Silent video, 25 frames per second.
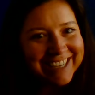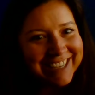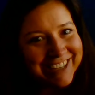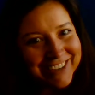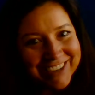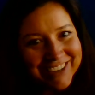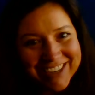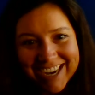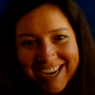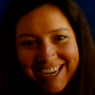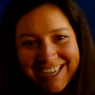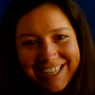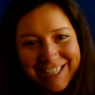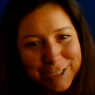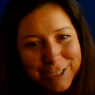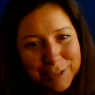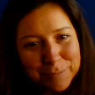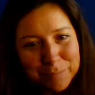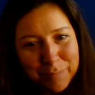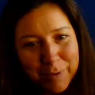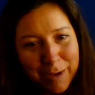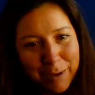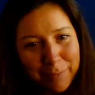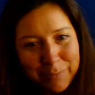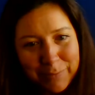You guys, these
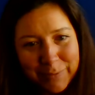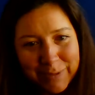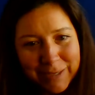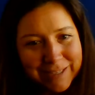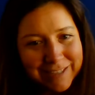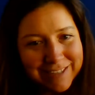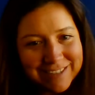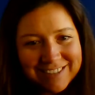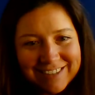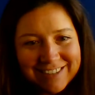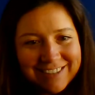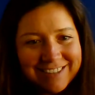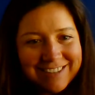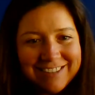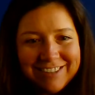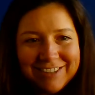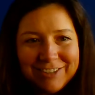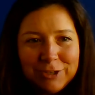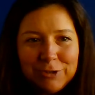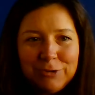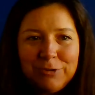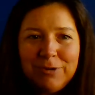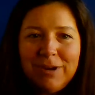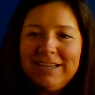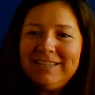puppies, they're
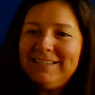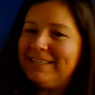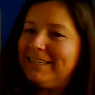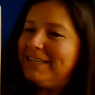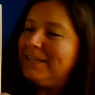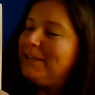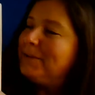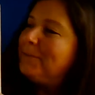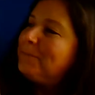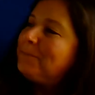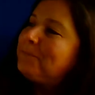crazy.